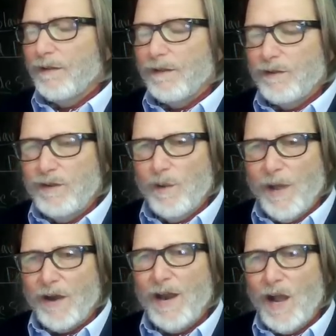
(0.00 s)
no
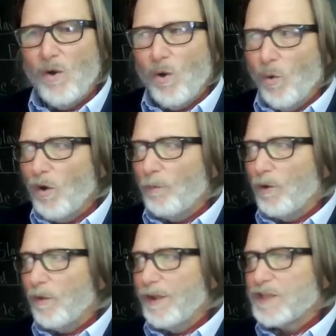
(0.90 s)
matter how
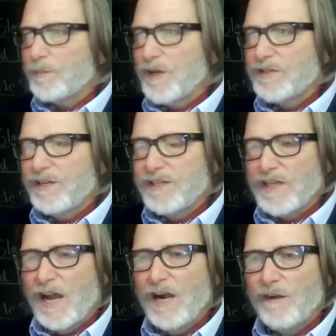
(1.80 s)
horrible, express a
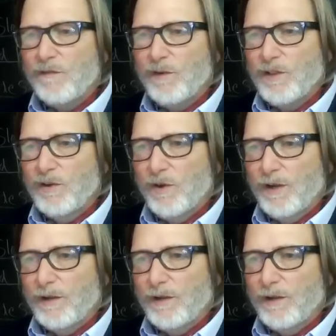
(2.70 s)
desire for the good,